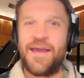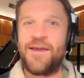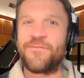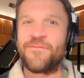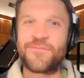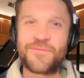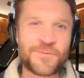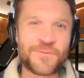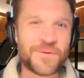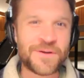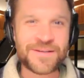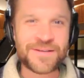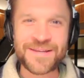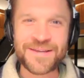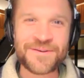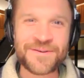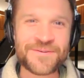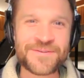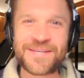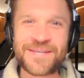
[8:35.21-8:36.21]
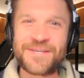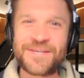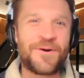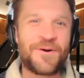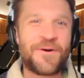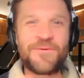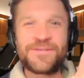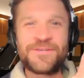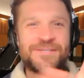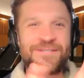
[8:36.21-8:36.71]
everyone knows that you
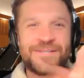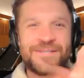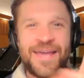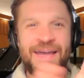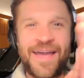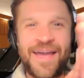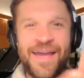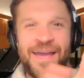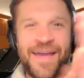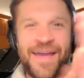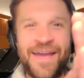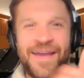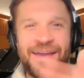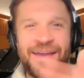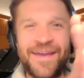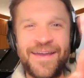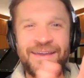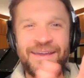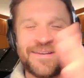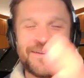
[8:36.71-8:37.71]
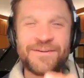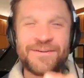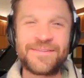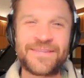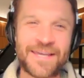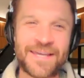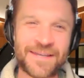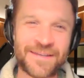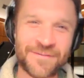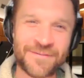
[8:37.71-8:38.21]
always yay, at the
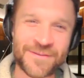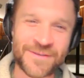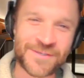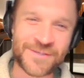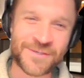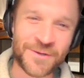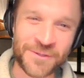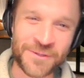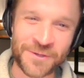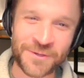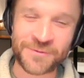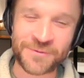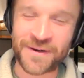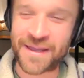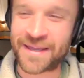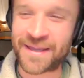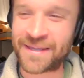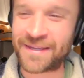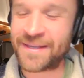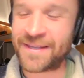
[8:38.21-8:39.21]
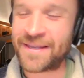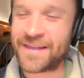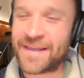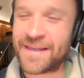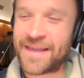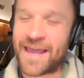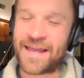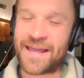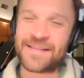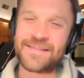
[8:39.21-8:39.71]
end of the solo, right?
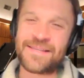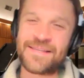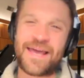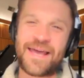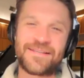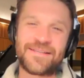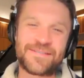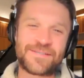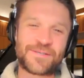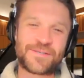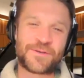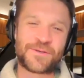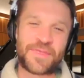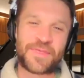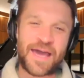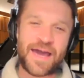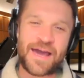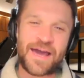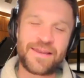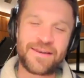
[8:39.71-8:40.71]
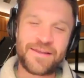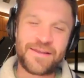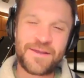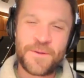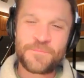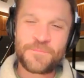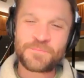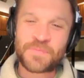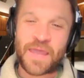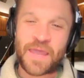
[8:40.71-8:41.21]
And so that,
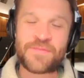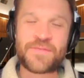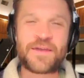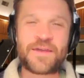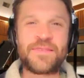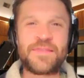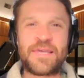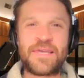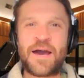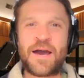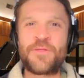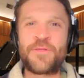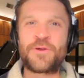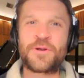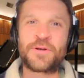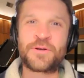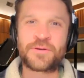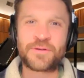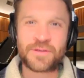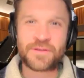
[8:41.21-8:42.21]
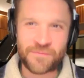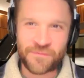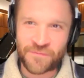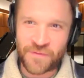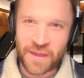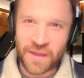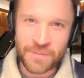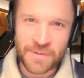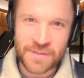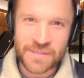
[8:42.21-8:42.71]
and then the other
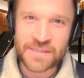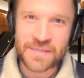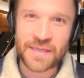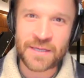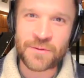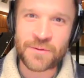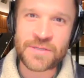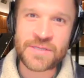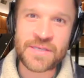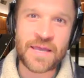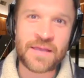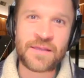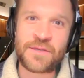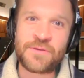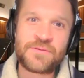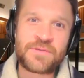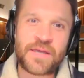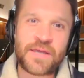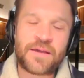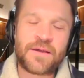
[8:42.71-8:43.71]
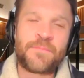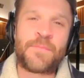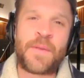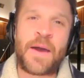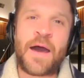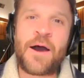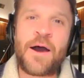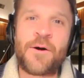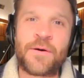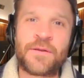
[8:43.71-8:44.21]
famous thing was that you take a
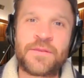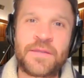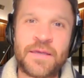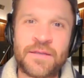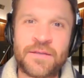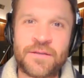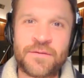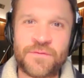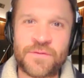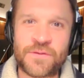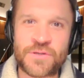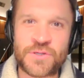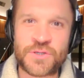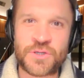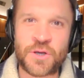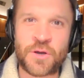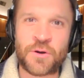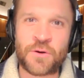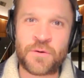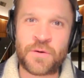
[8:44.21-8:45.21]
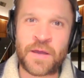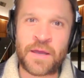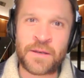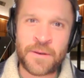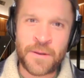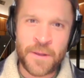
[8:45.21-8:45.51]
bow at the end of the show. And